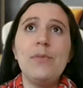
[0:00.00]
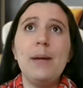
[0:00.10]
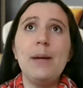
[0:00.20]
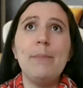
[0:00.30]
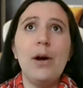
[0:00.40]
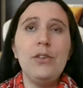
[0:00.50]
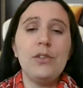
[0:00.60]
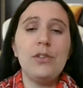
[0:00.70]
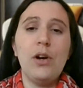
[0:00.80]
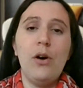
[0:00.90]
the
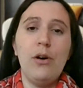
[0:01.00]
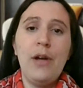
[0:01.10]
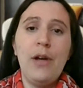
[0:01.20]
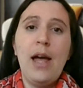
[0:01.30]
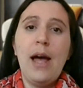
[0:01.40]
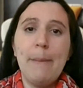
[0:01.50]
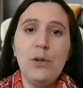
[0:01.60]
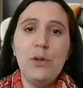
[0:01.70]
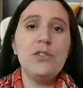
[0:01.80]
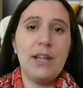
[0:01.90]
amount of
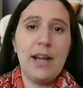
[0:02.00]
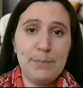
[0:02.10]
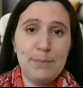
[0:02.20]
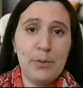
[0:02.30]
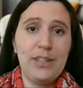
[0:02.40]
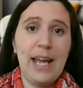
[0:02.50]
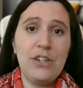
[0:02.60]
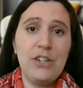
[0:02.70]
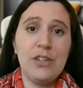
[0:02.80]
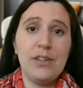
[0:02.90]
abuse and
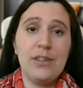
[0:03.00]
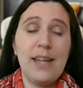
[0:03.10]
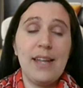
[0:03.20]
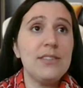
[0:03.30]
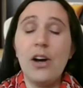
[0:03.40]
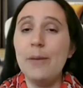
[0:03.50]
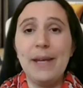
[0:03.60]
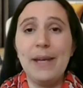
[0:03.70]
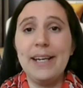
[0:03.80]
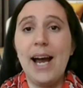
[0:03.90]
exploitation that is now
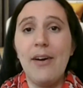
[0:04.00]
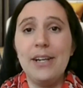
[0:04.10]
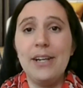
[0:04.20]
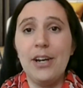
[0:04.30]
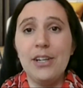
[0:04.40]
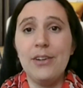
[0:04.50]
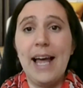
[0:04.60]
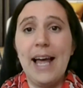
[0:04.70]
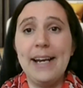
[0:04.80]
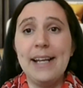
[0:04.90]
being carried out
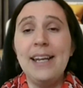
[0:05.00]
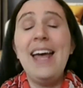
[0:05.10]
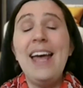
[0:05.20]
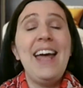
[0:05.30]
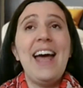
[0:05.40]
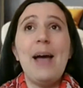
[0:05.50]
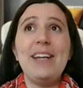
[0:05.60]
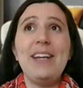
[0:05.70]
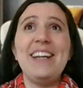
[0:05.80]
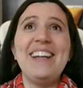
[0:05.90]
online. And I
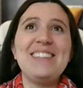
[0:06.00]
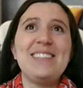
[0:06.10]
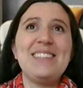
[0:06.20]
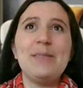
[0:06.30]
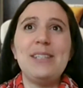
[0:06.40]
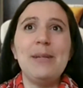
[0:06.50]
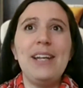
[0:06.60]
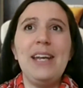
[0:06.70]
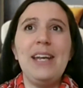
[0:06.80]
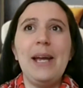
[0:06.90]
mean, it's
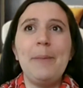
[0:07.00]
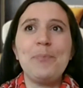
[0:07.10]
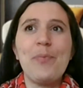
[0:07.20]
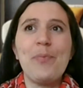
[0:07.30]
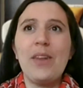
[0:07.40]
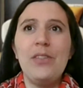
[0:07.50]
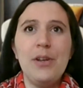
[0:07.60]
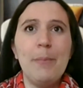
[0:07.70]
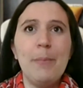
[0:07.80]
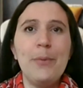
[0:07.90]
simply, the
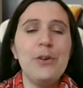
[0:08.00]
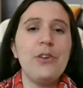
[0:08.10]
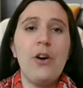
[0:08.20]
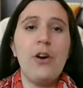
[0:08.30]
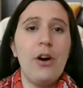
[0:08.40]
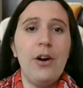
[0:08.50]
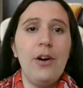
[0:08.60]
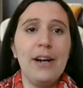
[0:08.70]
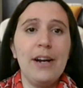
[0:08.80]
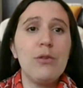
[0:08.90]
numbers
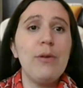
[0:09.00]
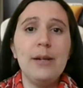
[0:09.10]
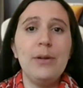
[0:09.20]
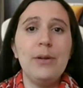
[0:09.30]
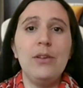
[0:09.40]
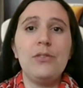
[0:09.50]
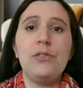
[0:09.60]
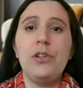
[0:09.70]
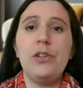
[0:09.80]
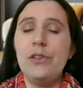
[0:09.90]
are
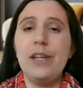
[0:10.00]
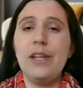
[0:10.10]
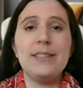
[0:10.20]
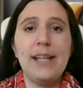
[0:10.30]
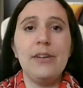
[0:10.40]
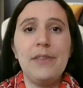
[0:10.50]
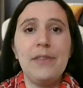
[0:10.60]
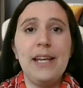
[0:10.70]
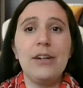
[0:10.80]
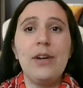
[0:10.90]
incredible to the extent of
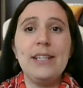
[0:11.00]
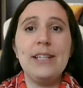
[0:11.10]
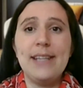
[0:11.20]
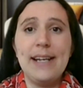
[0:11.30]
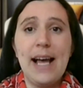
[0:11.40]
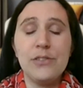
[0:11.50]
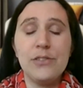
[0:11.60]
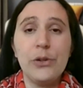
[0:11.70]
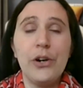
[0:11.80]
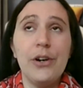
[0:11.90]
the increase that has
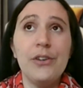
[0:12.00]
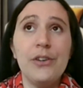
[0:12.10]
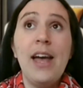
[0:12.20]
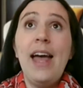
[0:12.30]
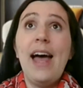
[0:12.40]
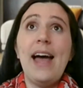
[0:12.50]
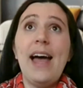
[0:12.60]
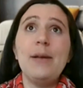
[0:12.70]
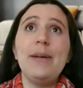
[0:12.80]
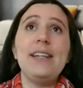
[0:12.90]
occurred.
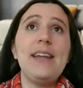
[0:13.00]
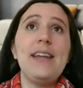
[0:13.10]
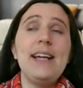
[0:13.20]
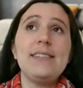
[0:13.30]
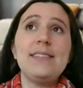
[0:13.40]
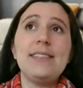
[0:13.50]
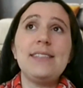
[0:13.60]
And I mean, that's